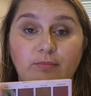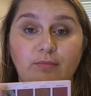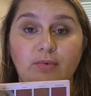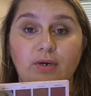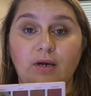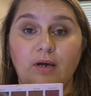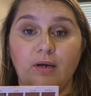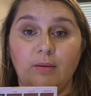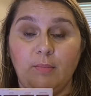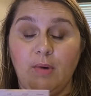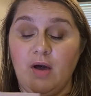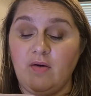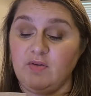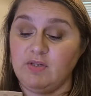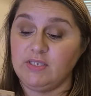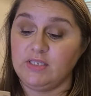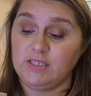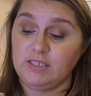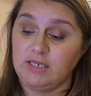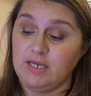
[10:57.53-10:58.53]

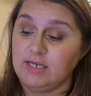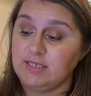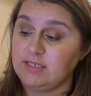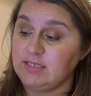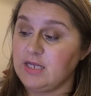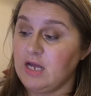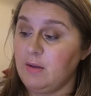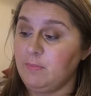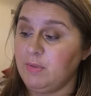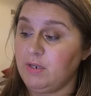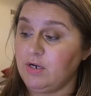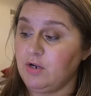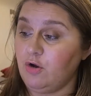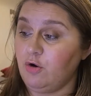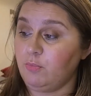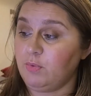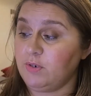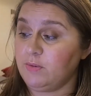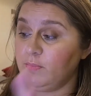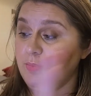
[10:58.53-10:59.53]
obviously has not been
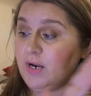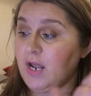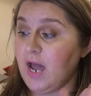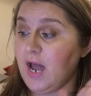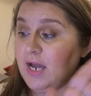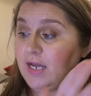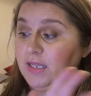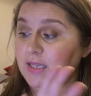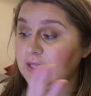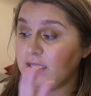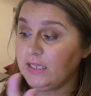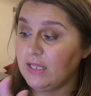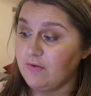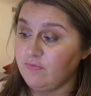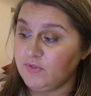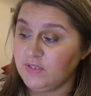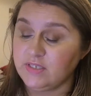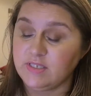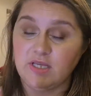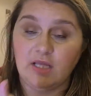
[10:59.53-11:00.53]
opened, but I love
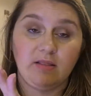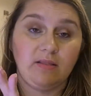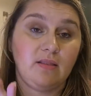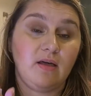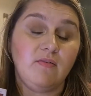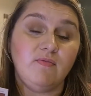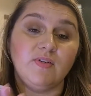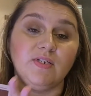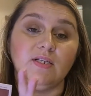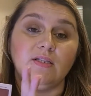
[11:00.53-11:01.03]
this. I love to